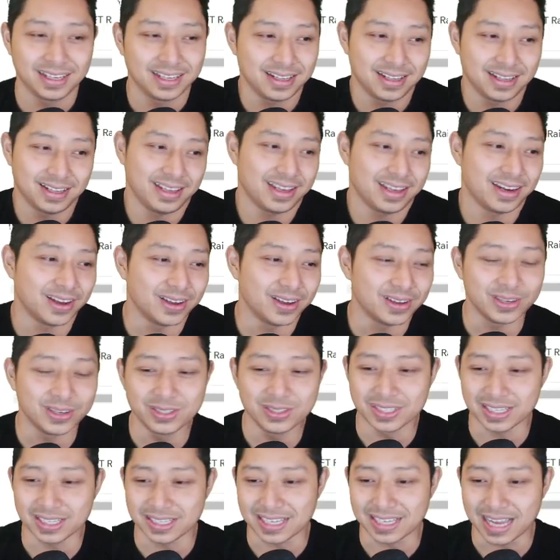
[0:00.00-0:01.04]
you know,
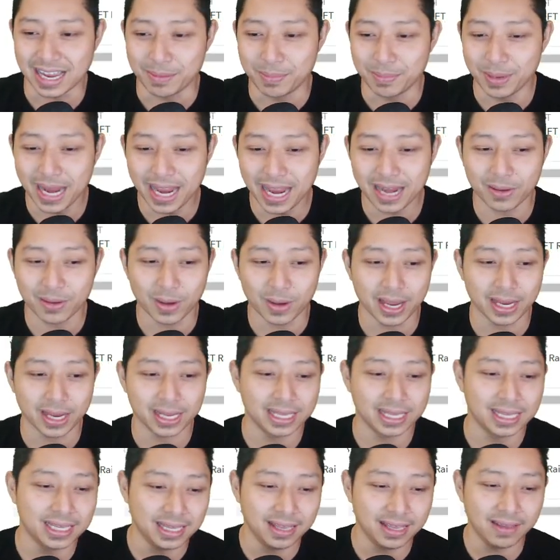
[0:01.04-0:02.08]
who's to say? But anyway,
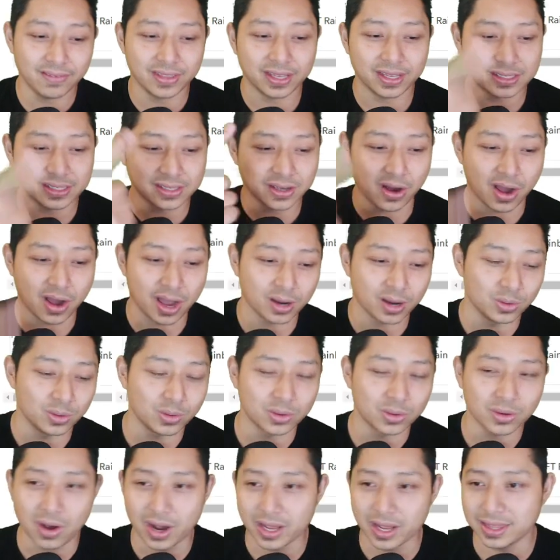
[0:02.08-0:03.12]
give this guy a
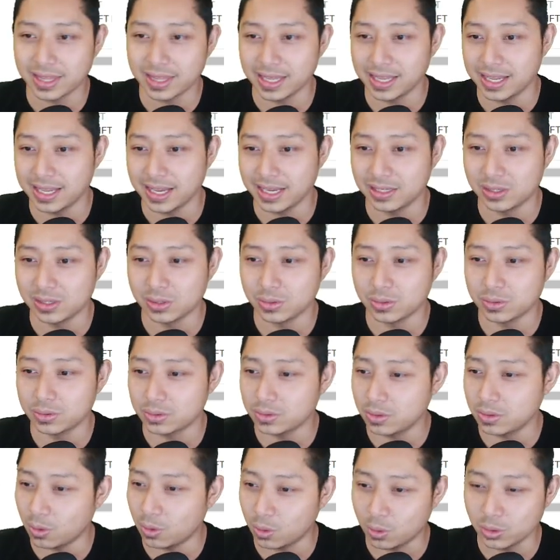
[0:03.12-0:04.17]
look. I think he's
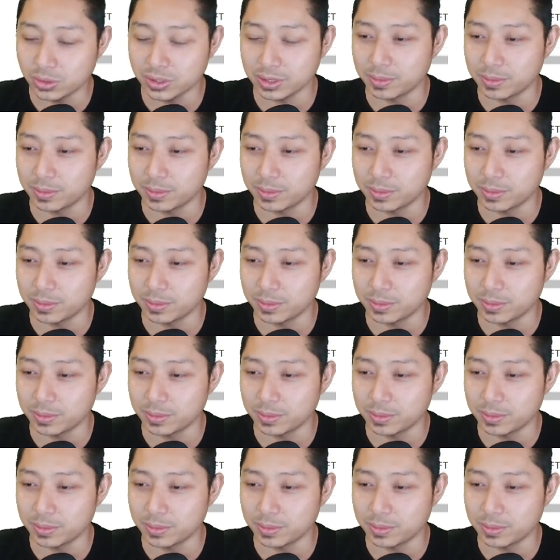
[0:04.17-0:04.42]
awesome. I